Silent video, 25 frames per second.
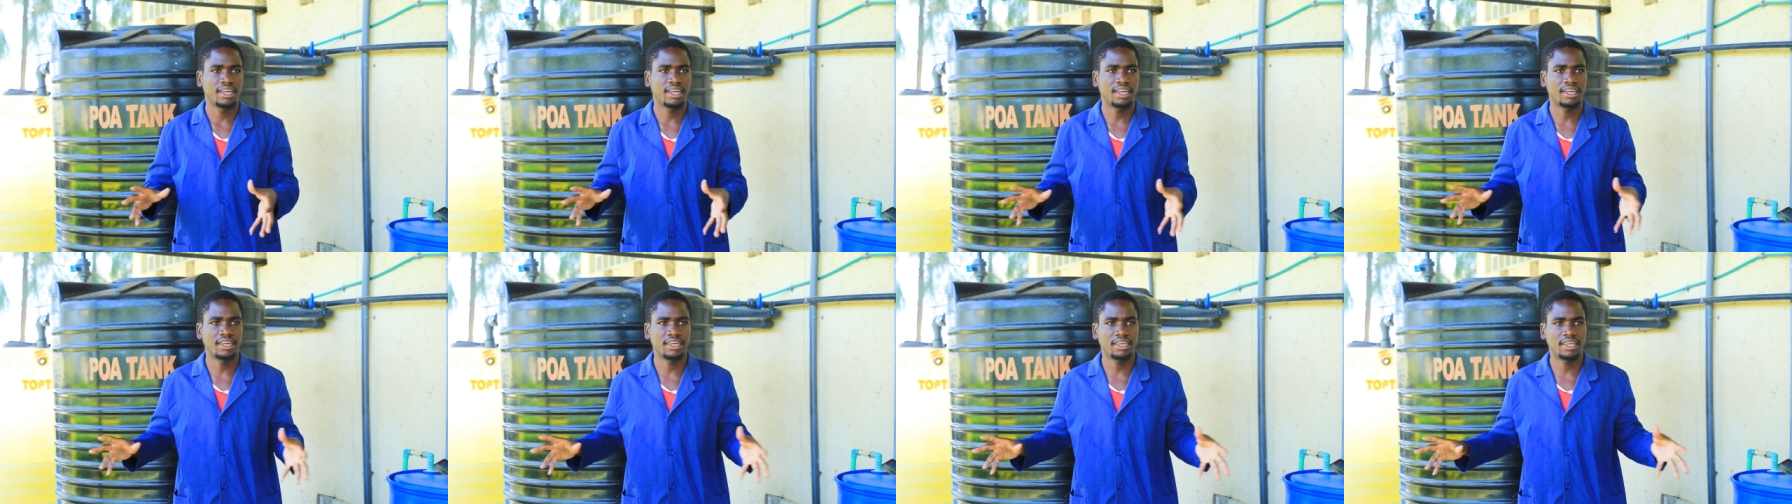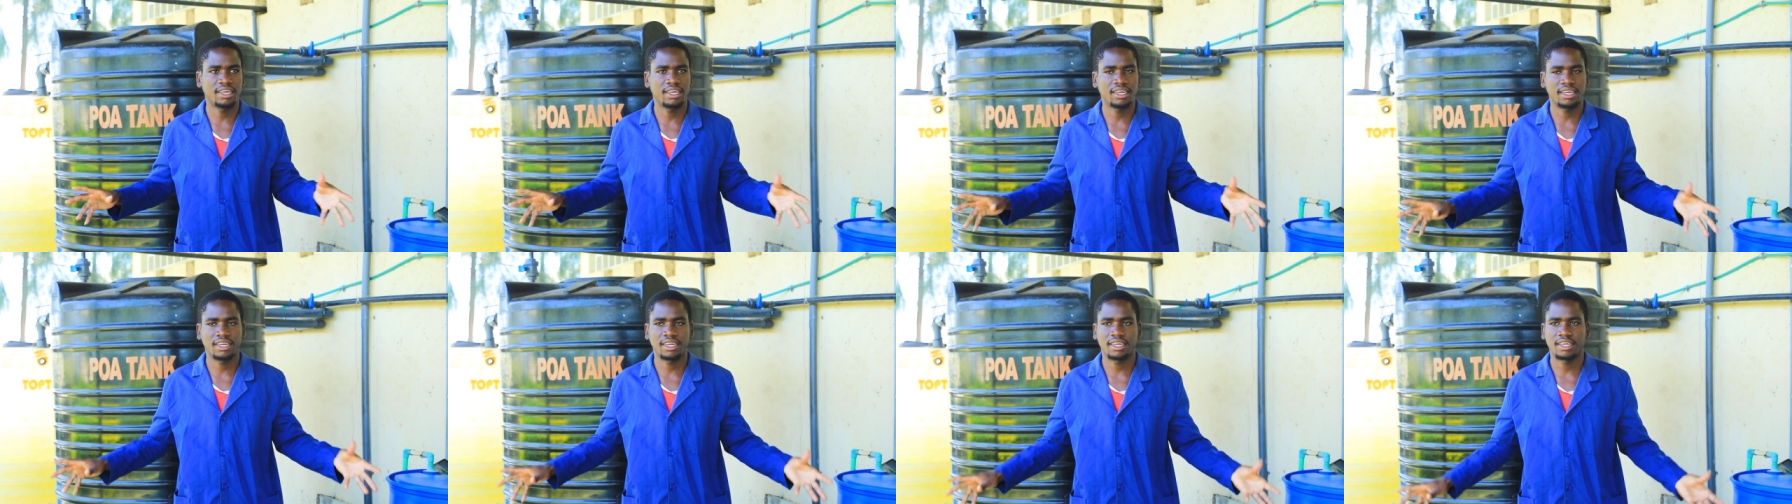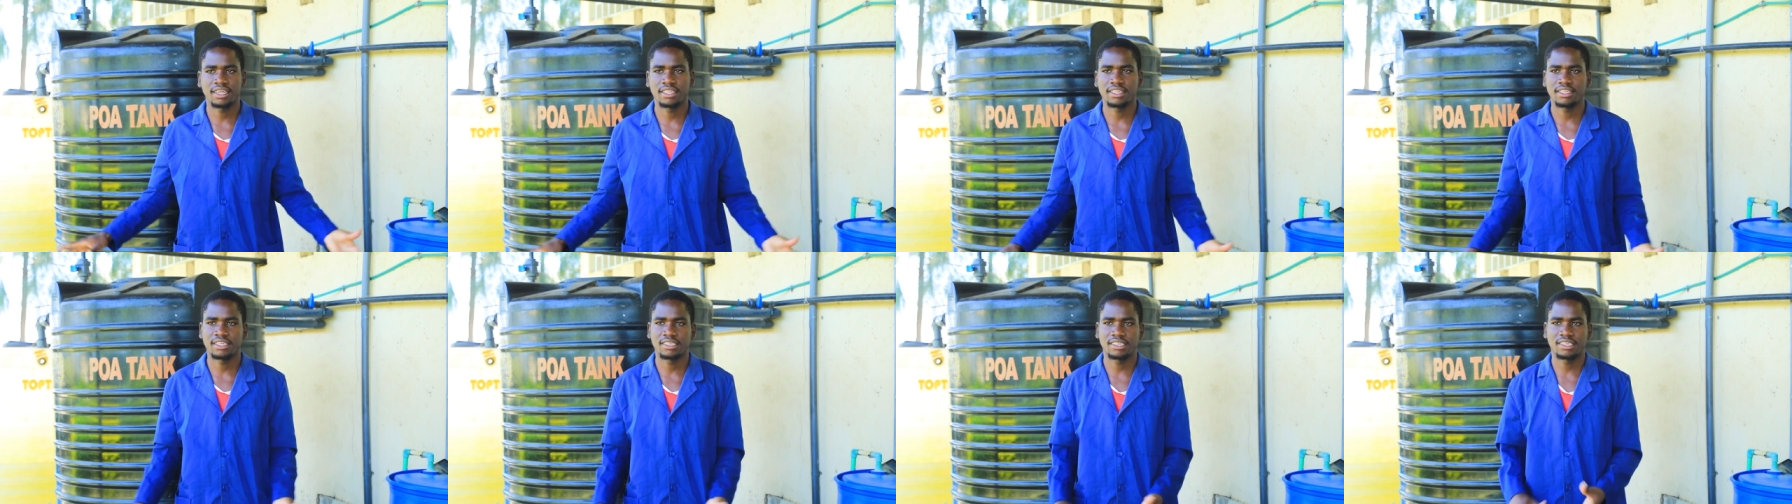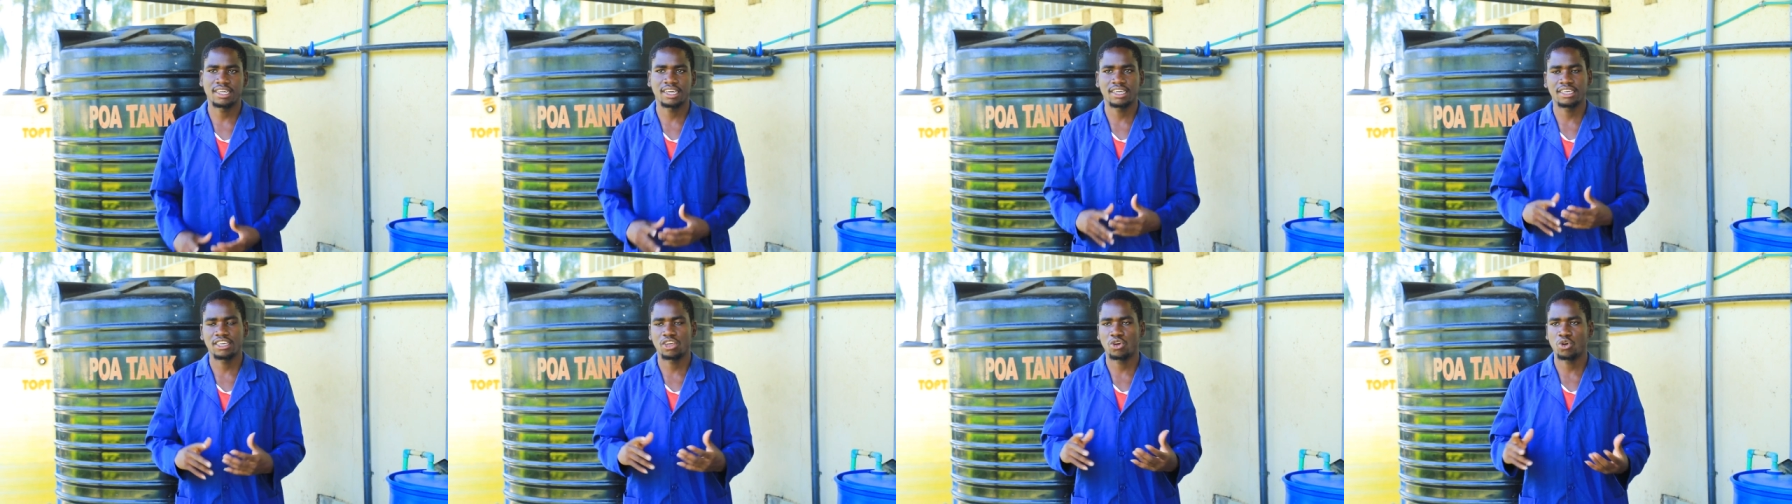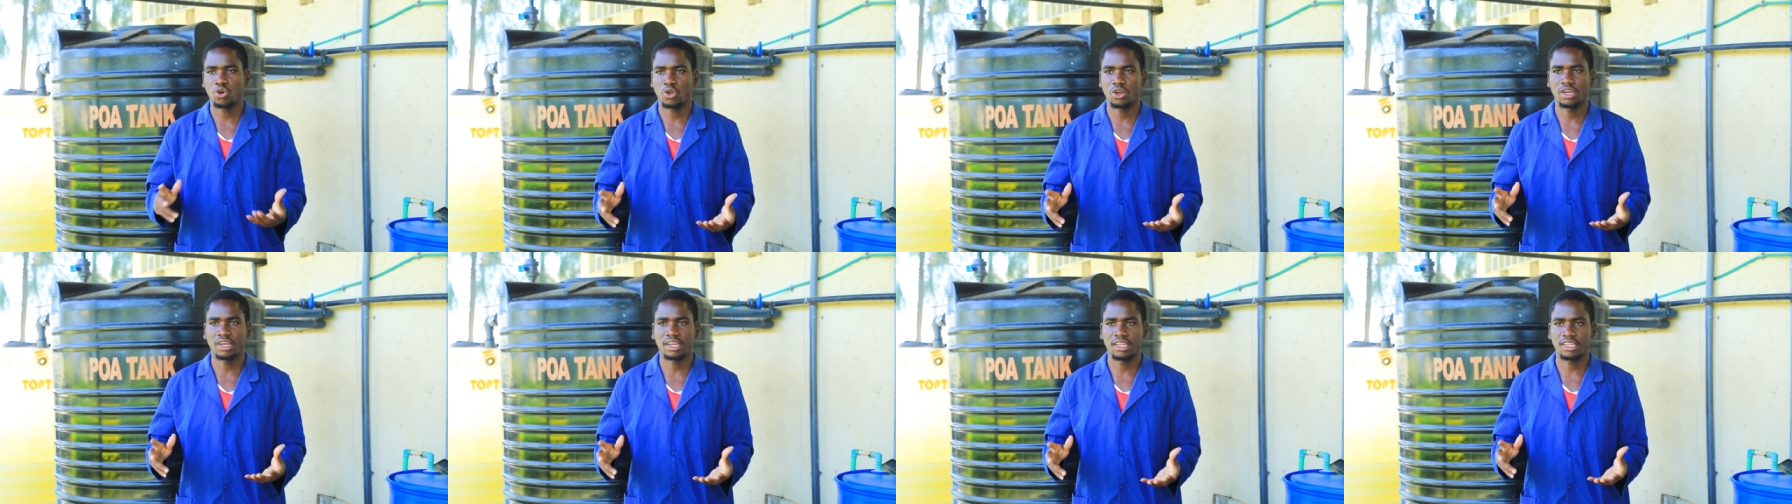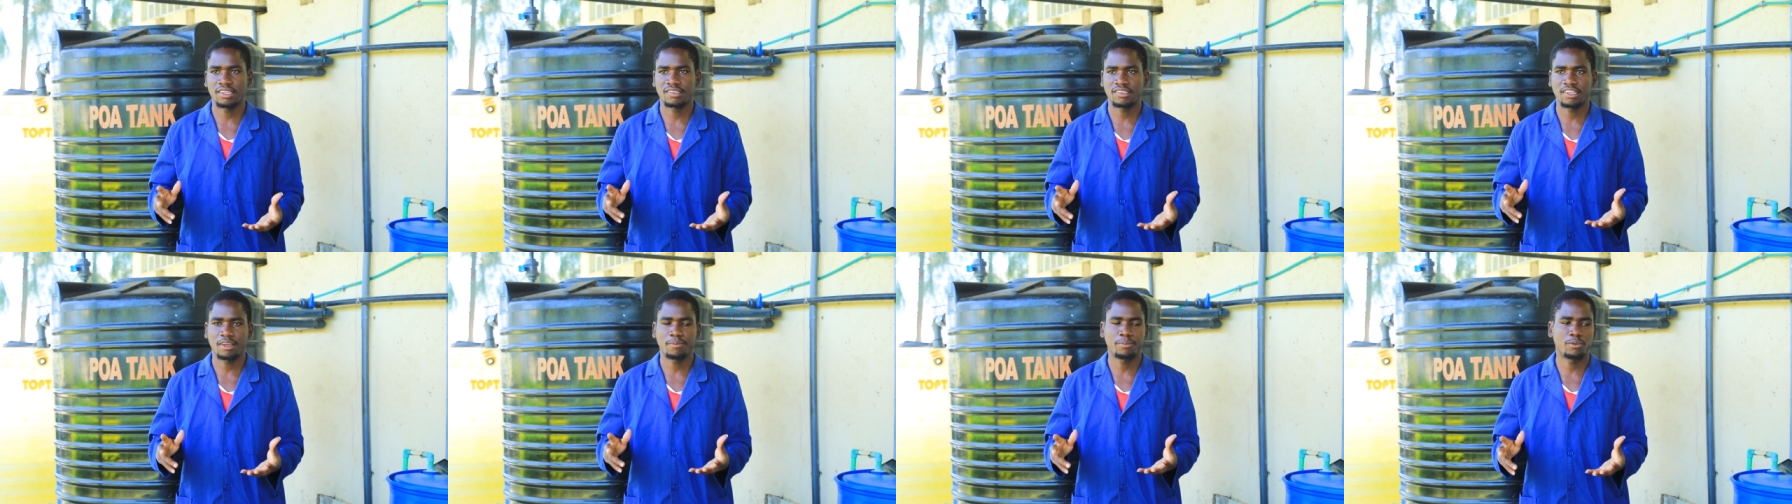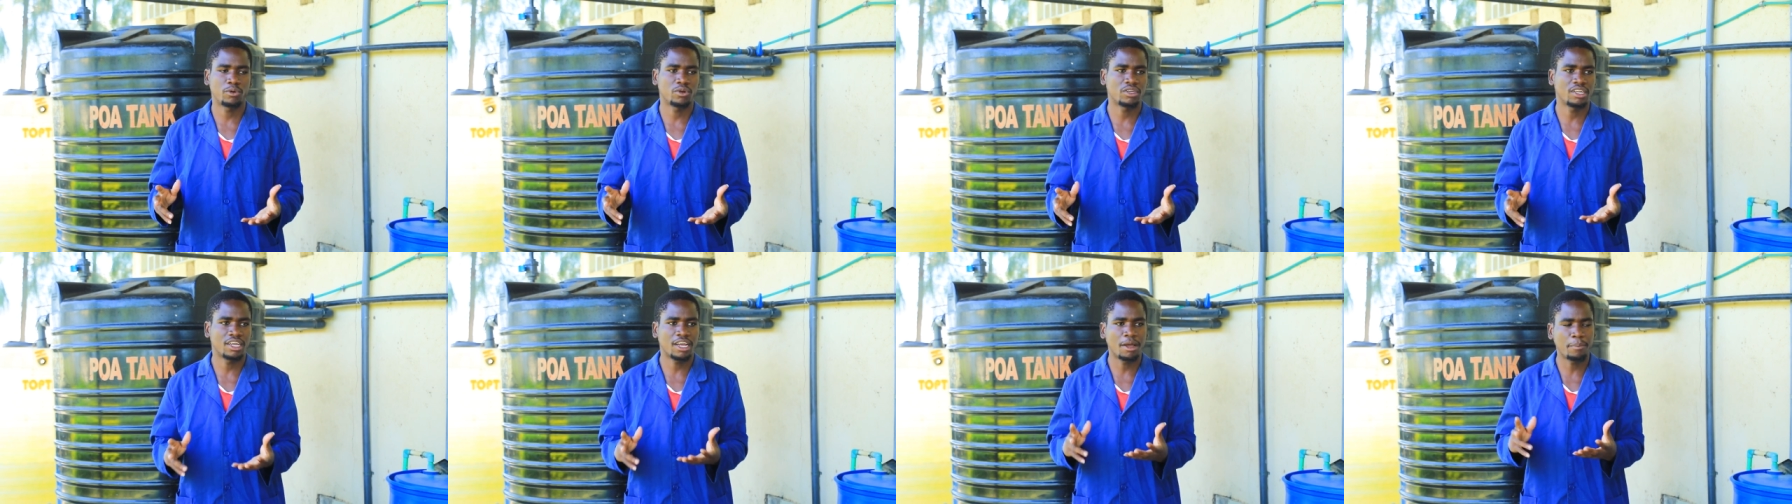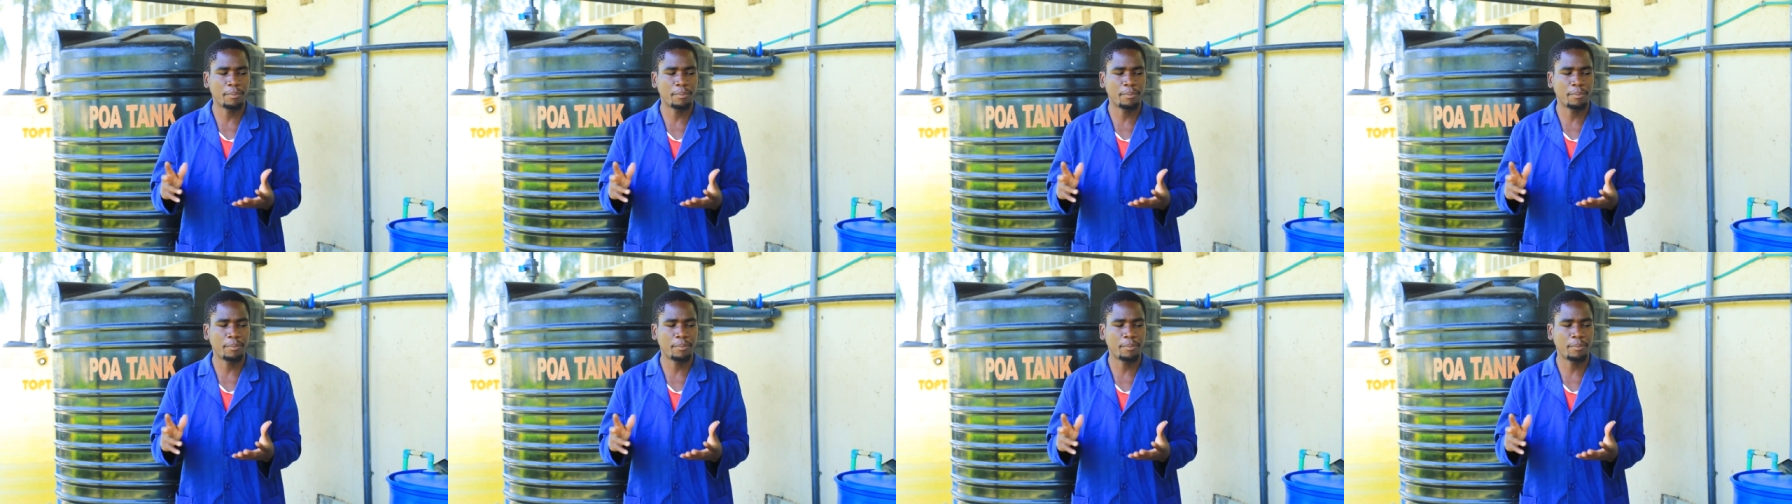and the technical support,